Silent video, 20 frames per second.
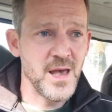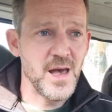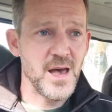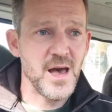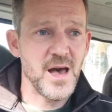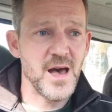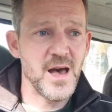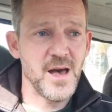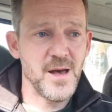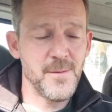
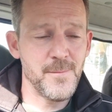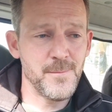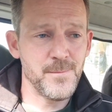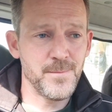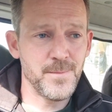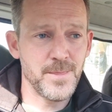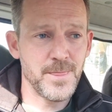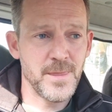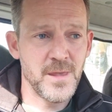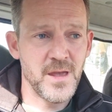
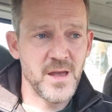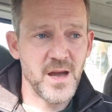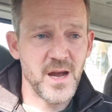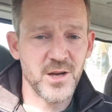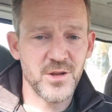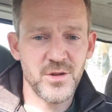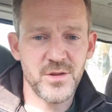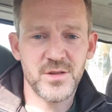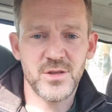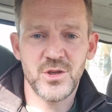And
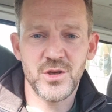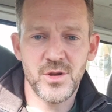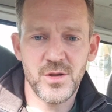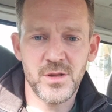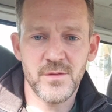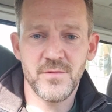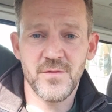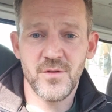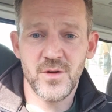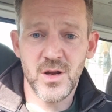I used to use
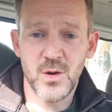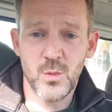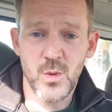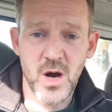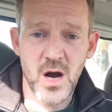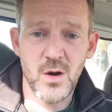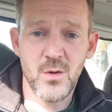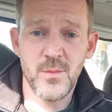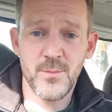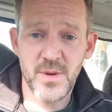them for a little
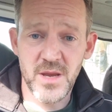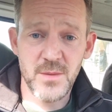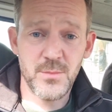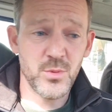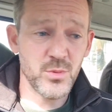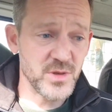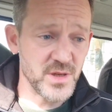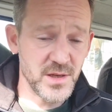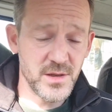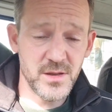while, and
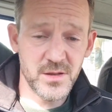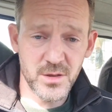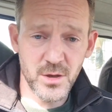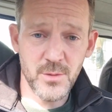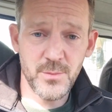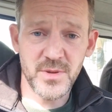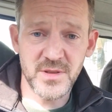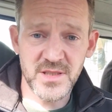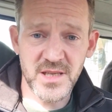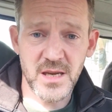people did
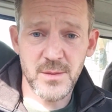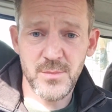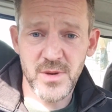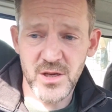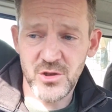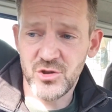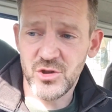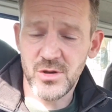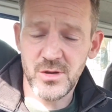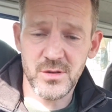stop and take
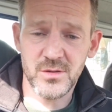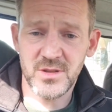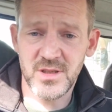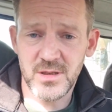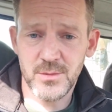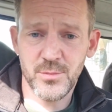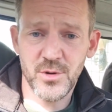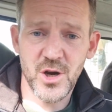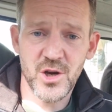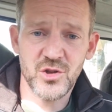pictures or did
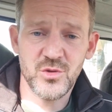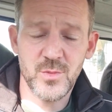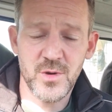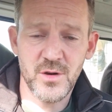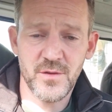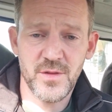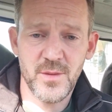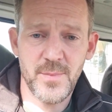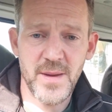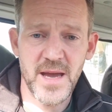approach me
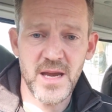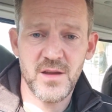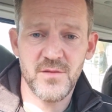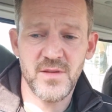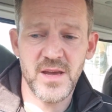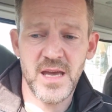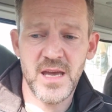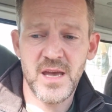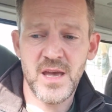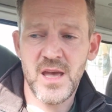off the back of
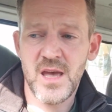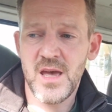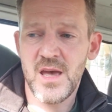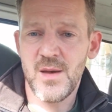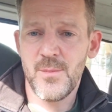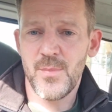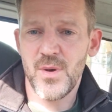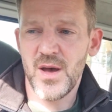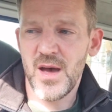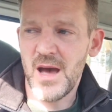it.
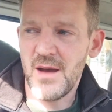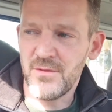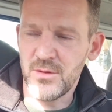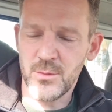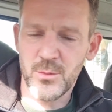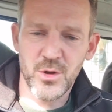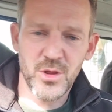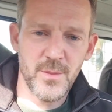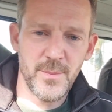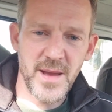But having
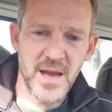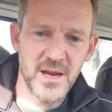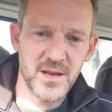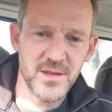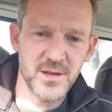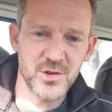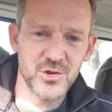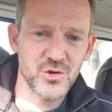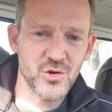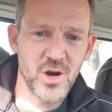them on the back of
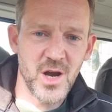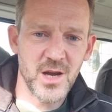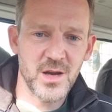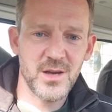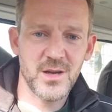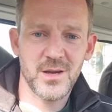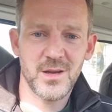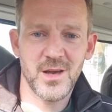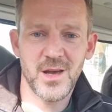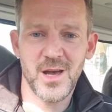this truck,
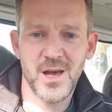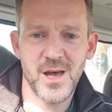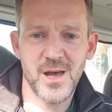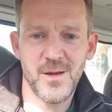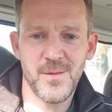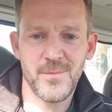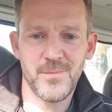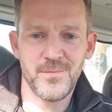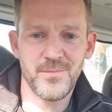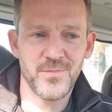
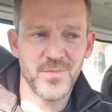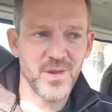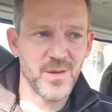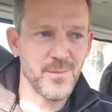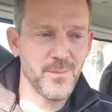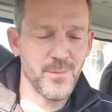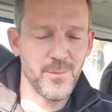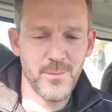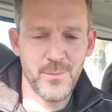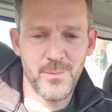
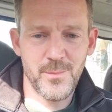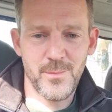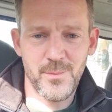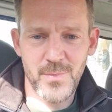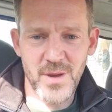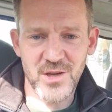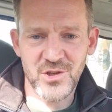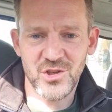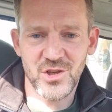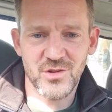
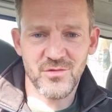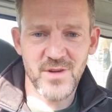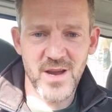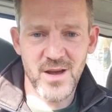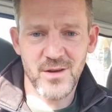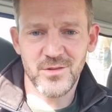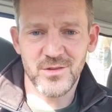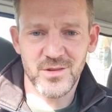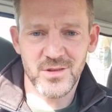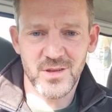bashing
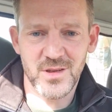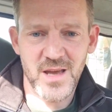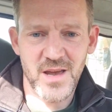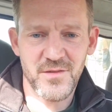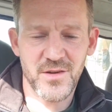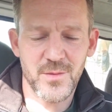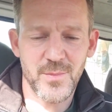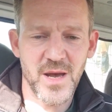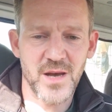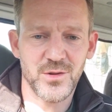around and
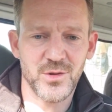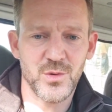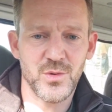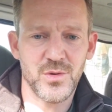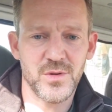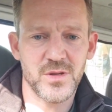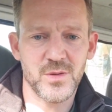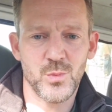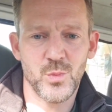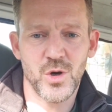having them
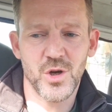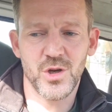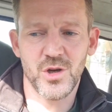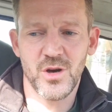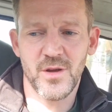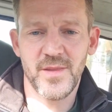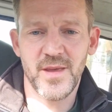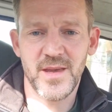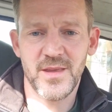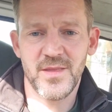outdoors and
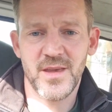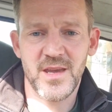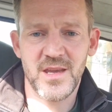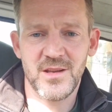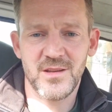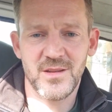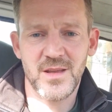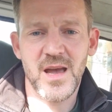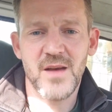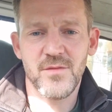whatnot, they
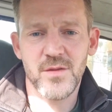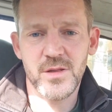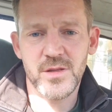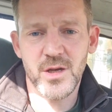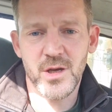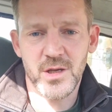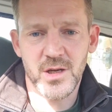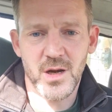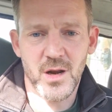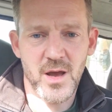have a
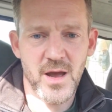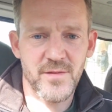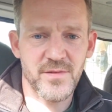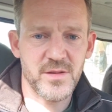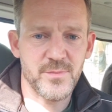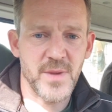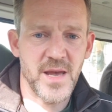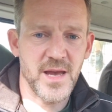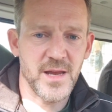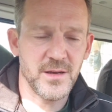certain
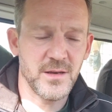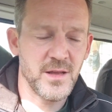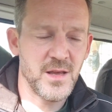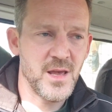lifespan.